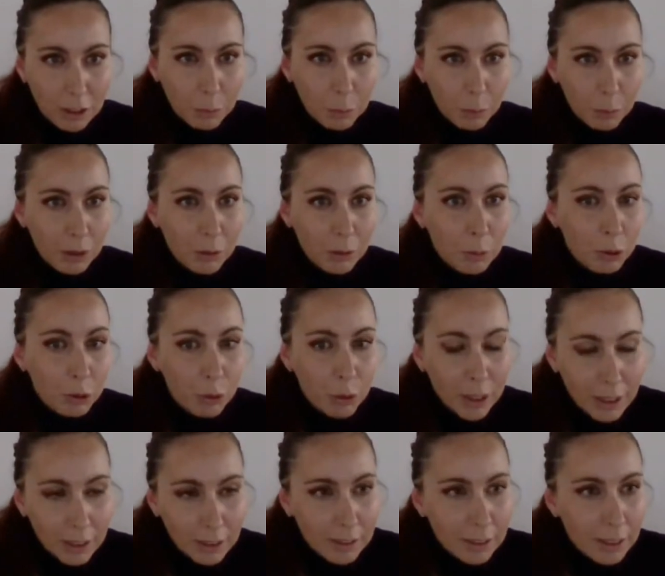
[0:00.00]
it is possible to
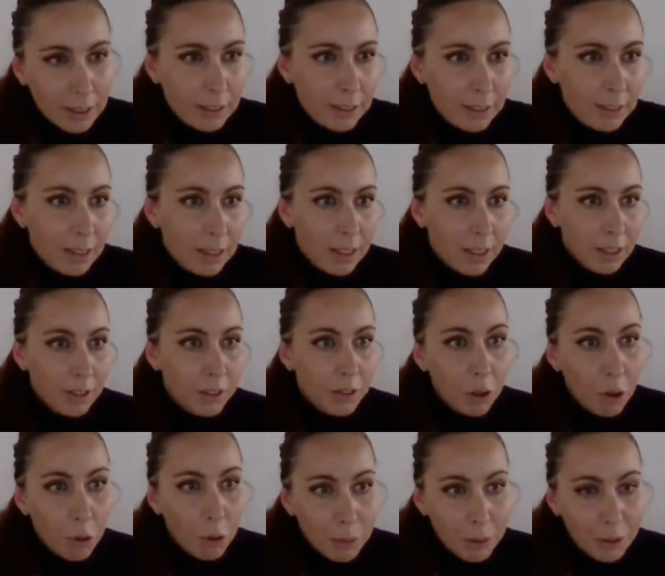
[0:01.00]
analyze
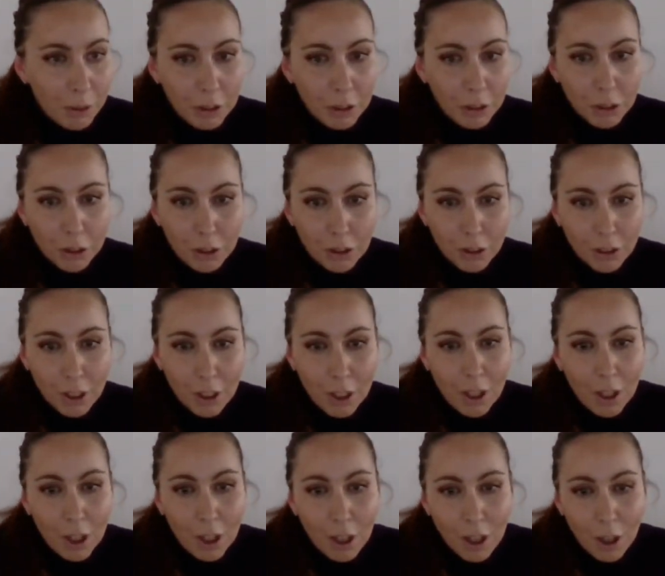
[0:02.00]
the
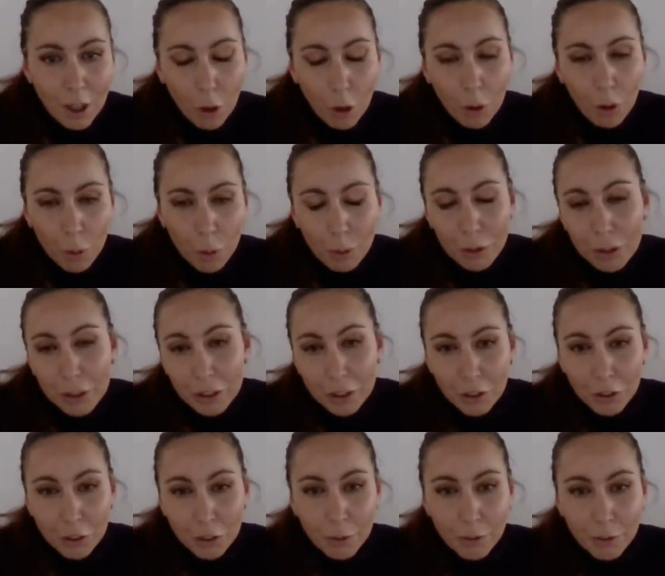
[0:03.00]

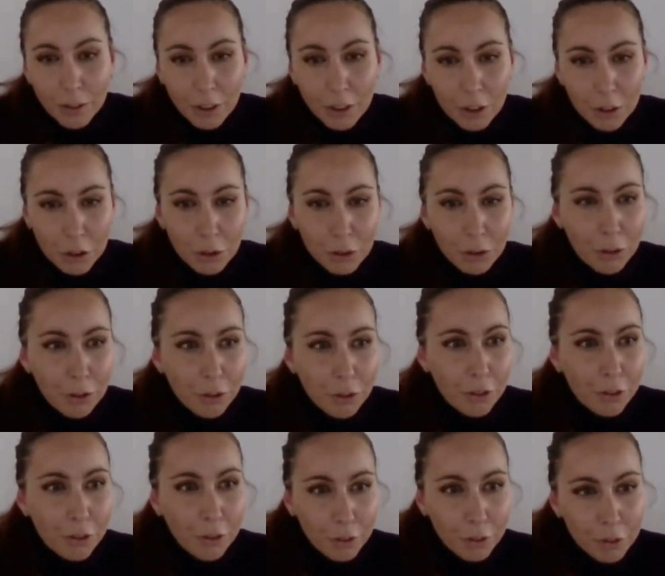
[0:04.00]
operations of international
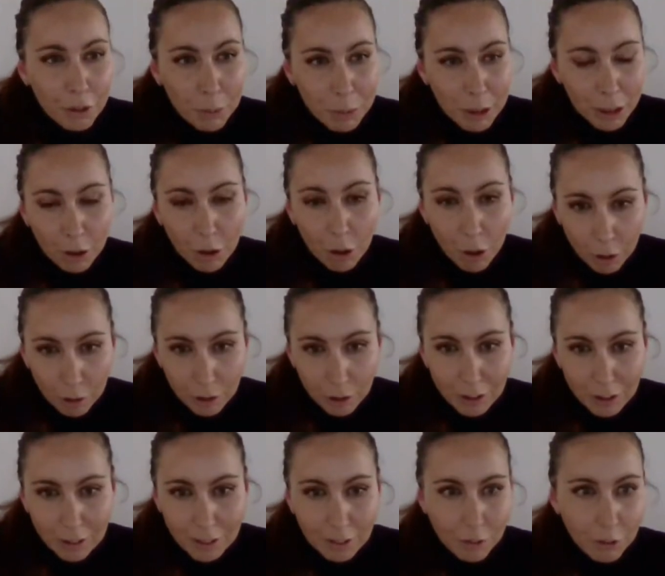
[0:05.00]
criminal court
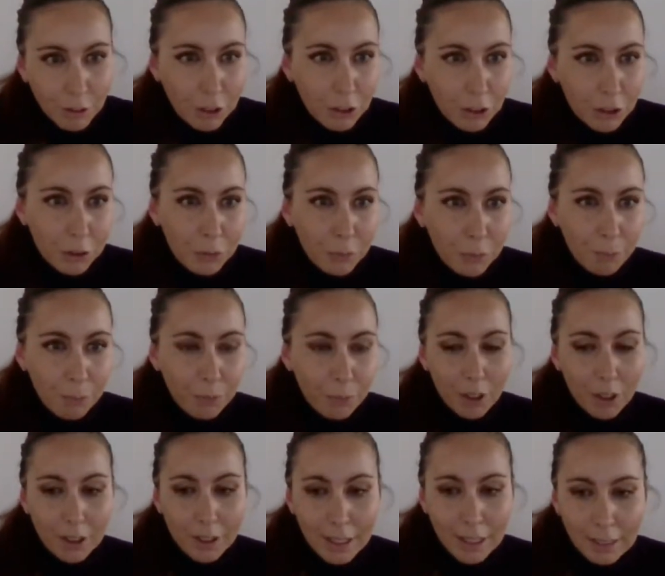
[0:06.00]
in this region.
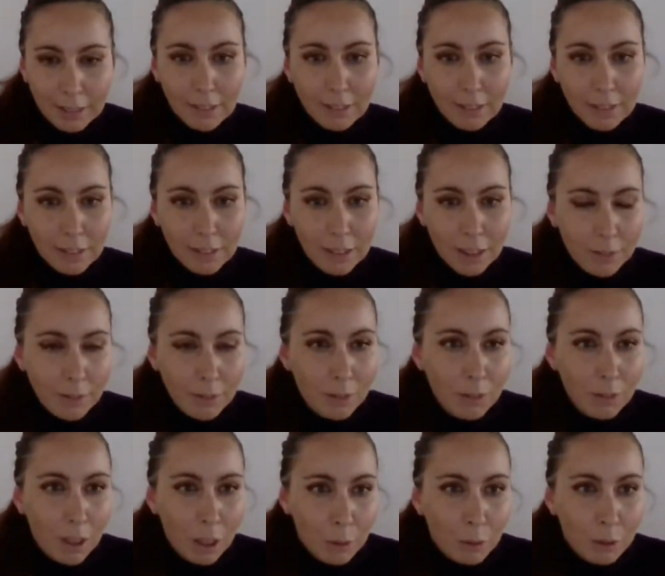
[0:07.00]
19 out
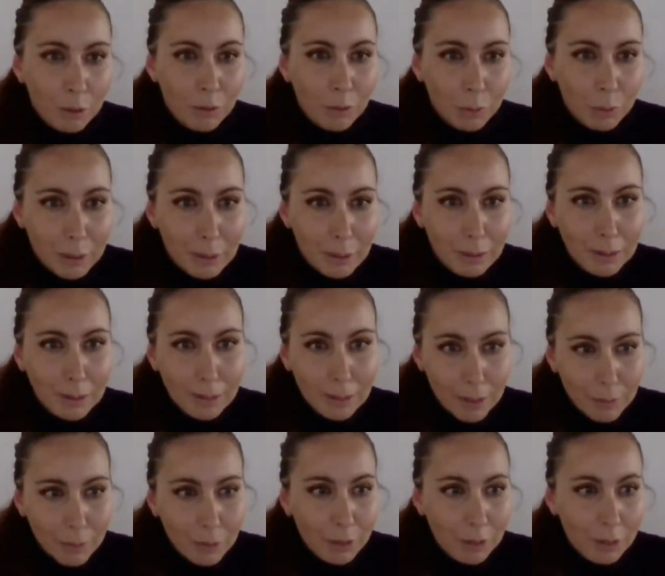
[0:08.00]
of
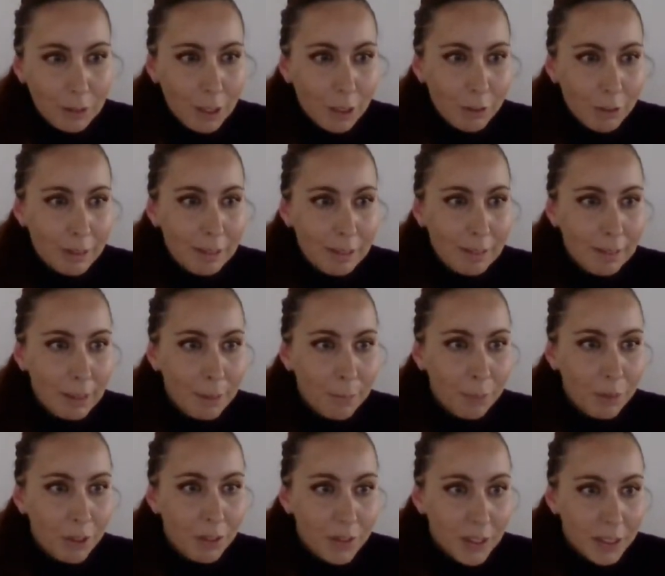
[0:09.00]
27 currently
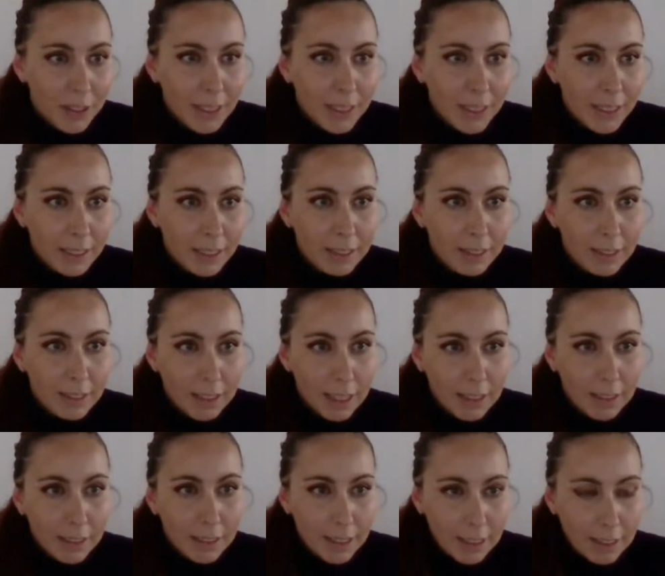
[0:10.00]
investigated
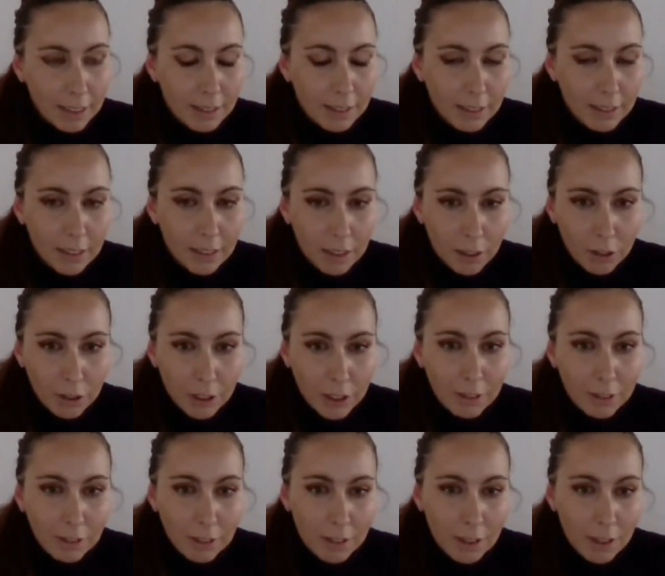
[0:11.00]
cases are
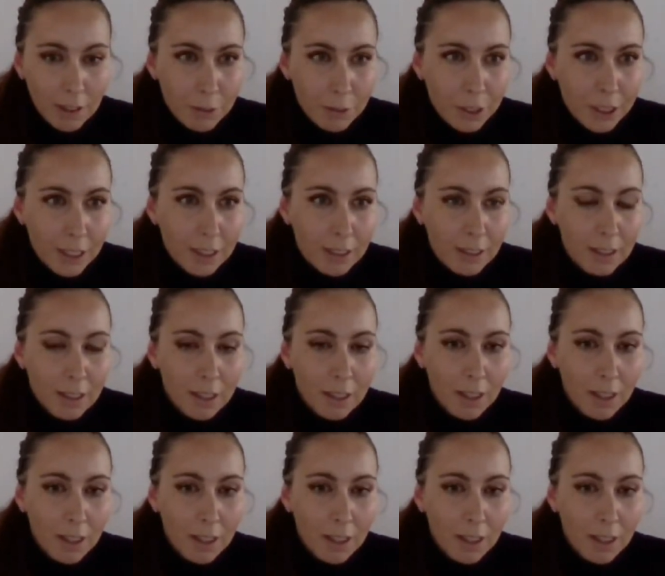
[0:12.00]
located in Africa.